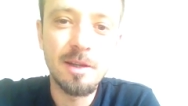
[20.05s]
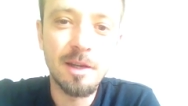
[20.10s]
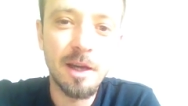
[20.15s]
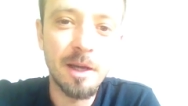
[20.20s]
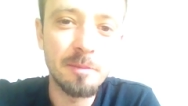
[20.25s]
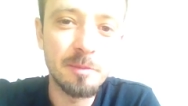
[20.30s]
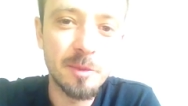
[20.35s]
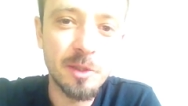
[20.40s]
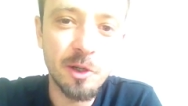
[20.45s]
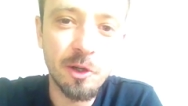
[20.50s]

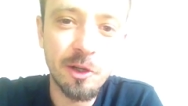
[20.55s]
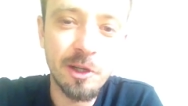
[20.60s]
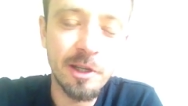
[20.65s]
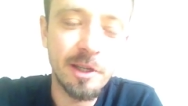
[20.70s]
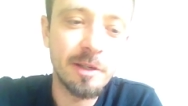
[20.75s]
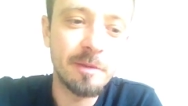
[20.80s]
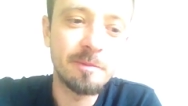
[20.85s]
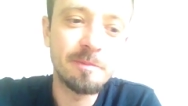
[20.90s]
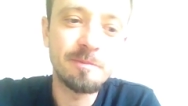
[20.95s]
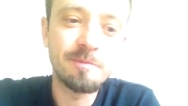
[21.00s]
I'm
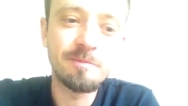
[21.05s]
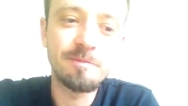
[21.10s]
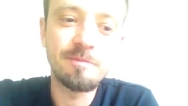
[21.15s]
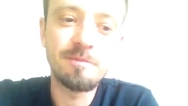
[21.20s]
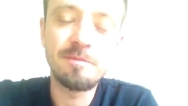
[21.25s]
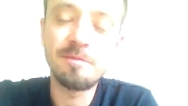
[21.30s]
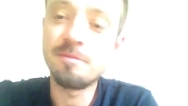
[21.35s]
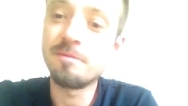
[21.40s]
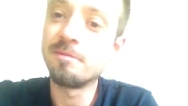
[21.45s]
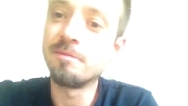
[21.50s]
talking.
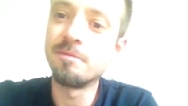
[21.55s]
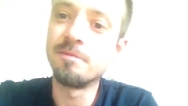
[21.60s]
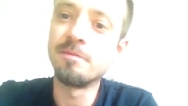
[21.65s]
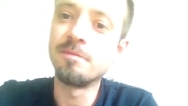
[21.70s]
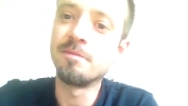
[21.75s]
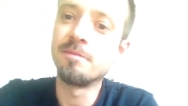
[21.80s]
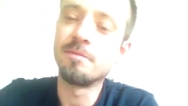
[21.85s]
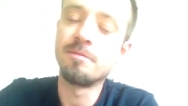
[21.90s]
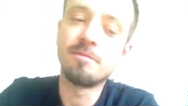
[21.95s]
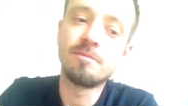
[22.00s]

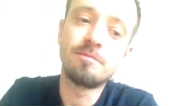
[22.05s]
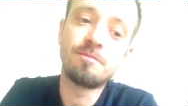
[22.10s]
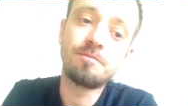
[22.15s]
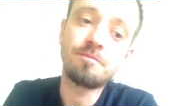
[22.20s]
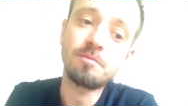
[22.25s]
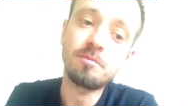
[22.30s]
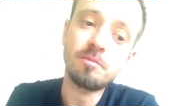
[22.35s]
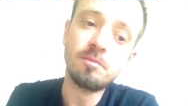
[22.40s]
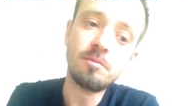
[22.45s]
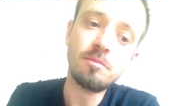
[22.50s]

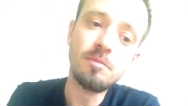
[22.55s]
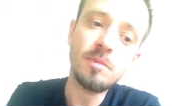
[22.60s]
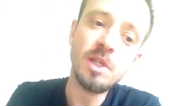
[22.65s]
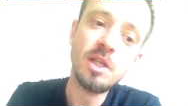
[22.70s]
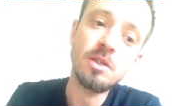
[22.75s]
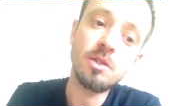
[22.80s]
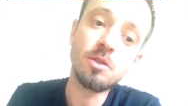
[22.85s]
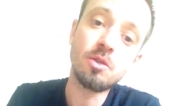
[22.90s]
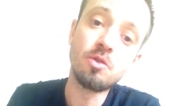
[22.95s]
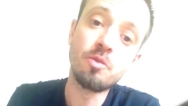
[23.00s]

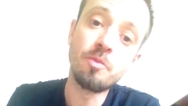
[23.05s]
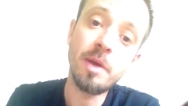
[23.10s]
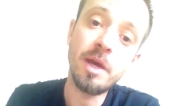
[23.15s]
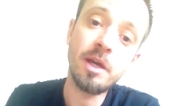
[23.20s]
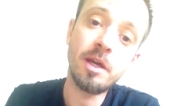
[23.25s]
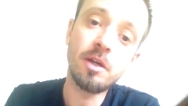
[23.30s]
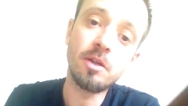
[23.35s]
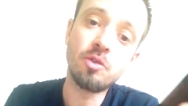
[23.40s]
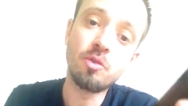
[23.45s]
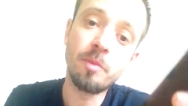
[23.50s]
Mm. So to
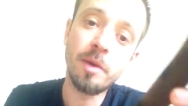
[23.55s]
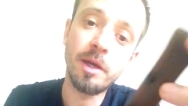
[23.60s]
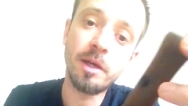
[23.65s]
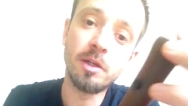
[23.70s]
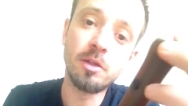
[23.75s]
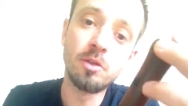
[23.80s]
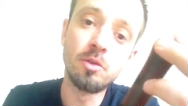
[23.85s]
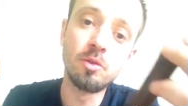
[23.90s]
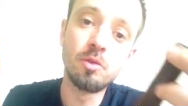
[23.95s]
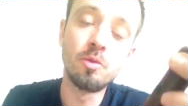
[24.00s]
make to make
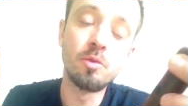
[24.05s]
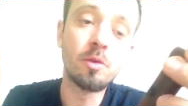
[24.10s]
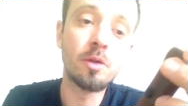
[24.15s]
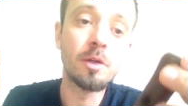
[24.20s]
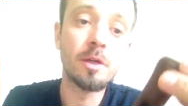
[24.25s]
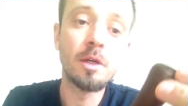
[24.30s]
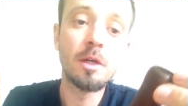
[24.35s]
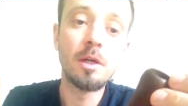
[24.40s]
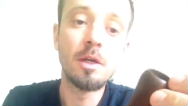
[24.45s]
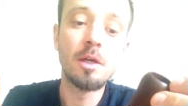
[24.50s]
a Duduk,
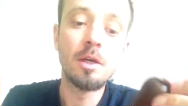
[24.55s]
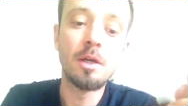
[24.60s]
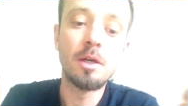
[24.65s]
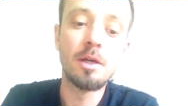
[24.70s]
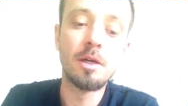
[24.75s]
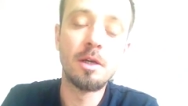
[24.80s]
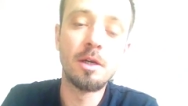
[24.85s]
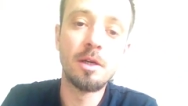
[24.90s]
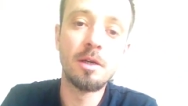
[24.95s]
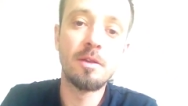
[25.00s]

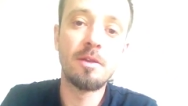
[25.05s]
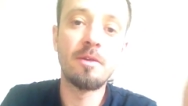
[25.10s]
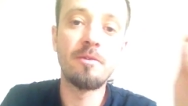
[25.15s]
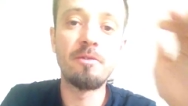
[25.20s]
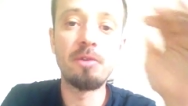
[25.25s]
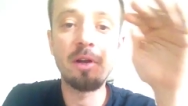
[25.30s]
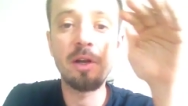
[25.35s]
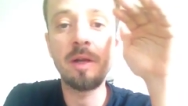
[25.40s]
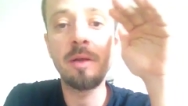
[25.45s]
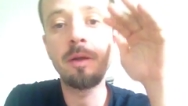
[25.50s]
uh, the
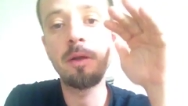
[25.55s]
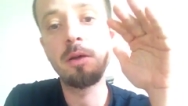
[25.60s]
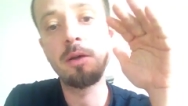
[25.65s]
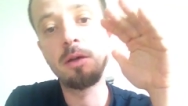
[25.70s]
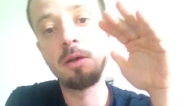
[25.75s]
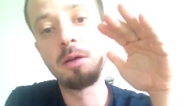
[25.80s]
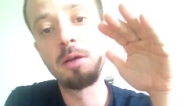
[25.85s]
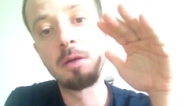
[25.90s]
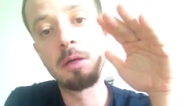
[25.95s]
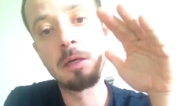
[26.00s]
very
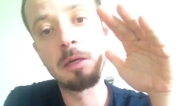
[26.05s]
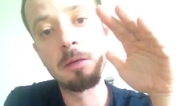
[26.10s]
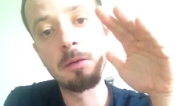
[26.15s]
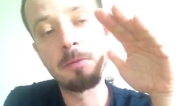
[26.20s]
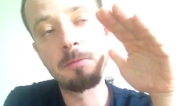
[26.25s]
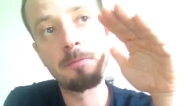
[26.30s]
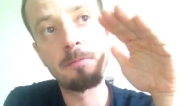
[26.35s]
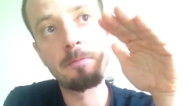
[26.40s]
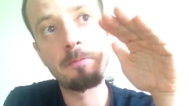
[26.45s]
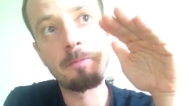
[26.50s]

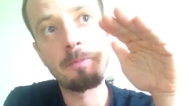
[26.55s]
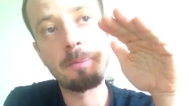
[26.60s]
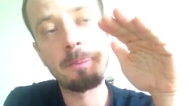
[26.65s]
um,